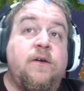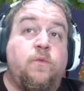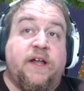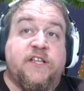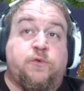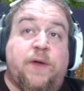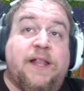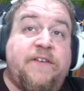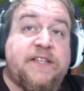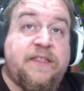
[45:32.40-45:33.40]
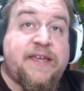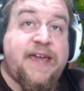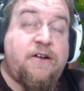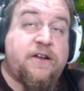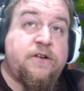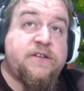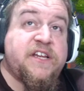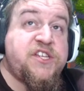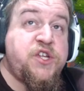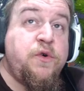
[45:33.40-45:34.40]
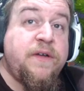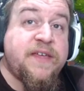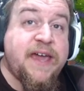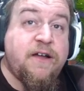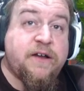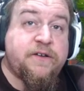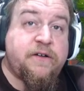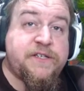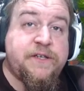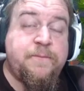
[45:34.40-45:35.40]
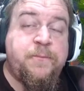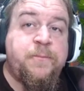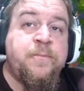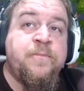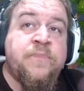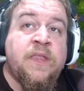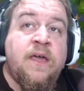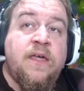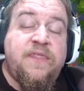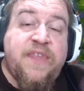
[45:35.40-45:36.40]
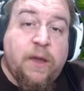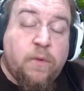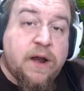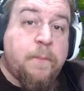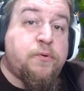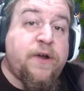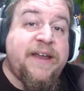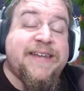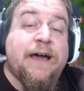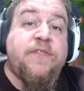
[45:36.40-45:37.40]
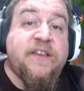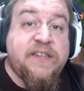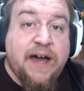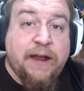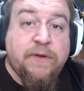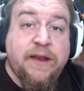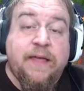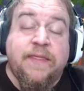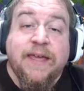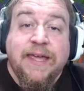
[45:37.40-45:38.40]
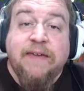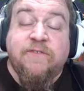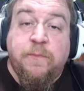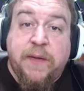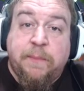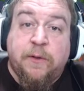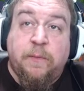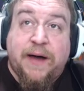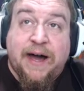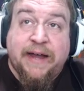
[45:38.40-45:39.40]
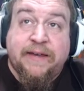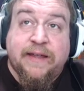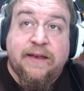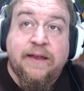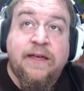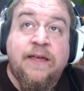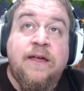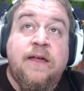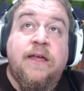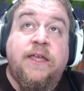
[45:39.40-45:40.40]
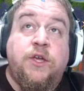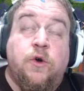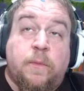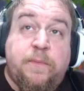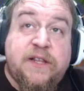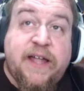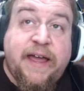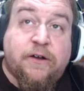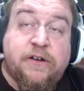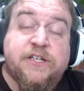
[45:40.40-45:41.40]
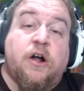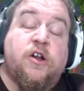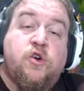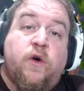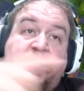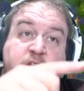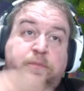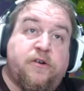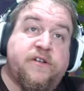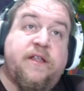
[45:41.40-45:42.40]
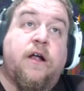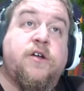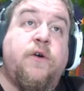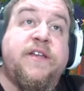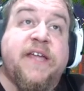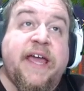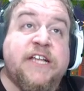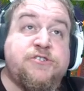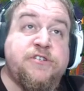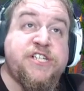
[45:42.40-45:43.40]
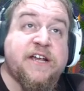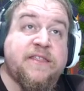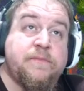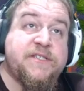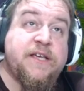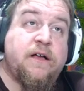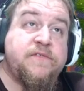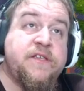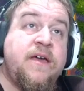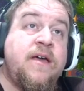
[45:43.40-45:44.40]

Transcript: What is relevant to the character, to two of the characters. They want to bring down the tyrant and the evil people behind it. Your players are going to interject themselves.